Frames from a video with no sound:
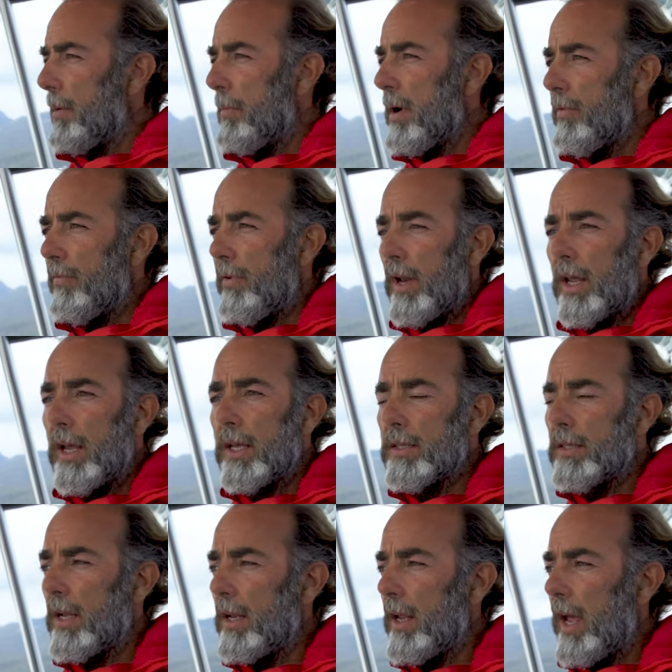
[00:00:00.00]
My feeling
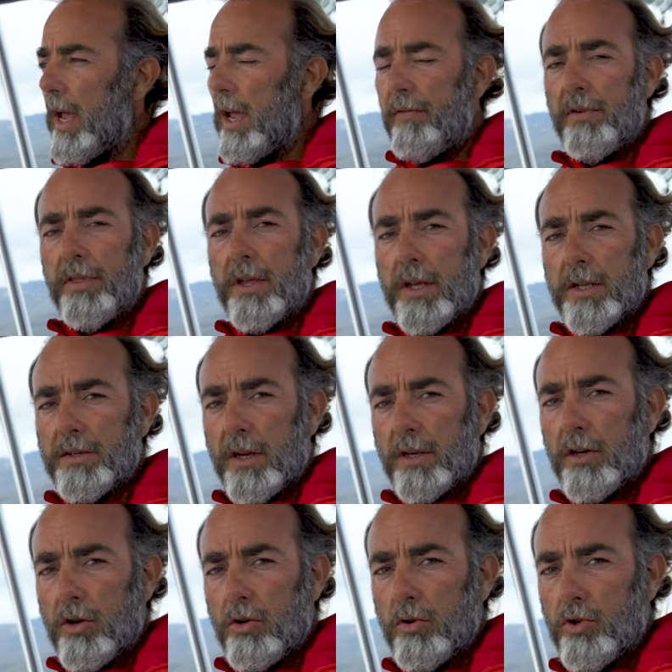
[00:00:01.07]
is that everything is
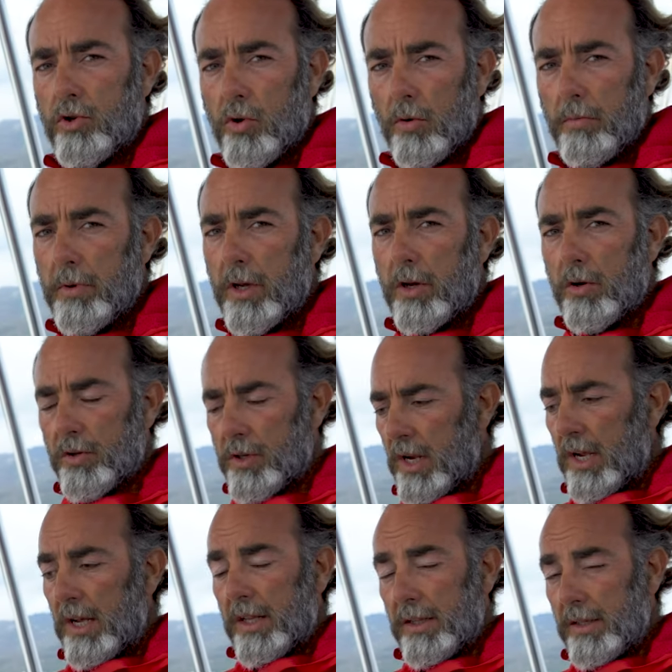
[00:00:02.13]
under control because
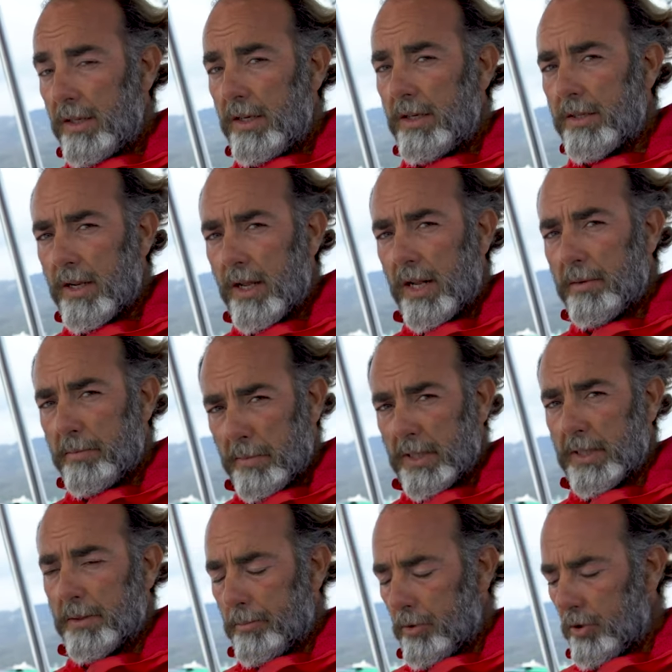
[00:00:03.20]
this helmsman's